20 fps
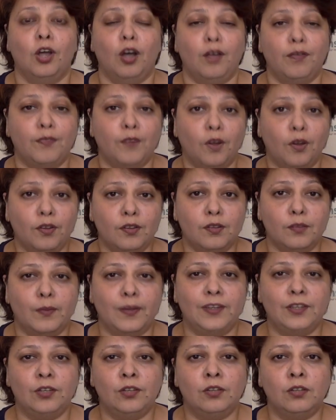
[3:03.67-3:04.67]
Of course,
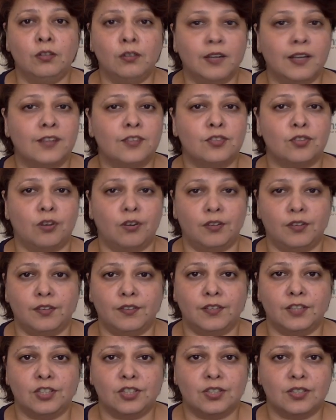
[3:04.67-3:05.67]
when you look at short
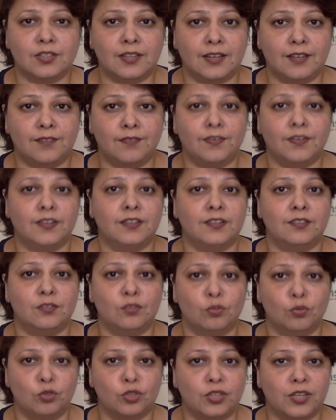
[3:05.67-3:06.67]
duration debt funds,
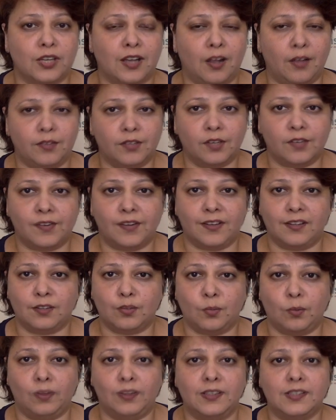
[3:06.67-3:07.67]
do check out the
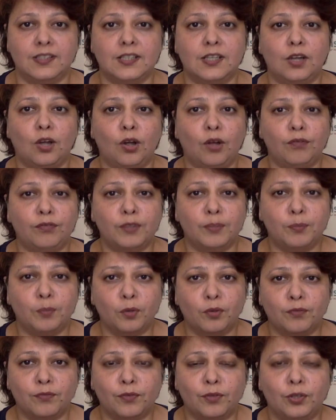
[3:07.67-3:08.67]
credit quality of the
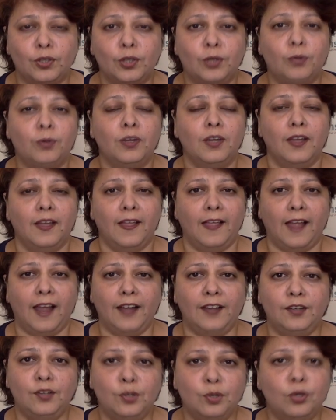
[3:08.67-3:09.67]
portfolio
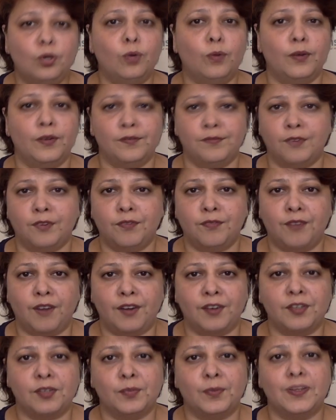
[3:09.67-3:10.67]
and do go in for
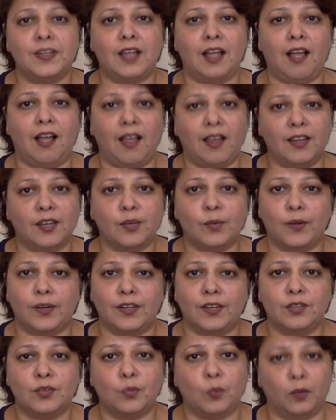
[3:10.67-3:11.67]
funds with high
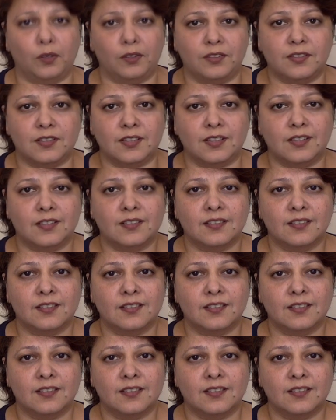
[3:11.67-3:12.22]
credit quality.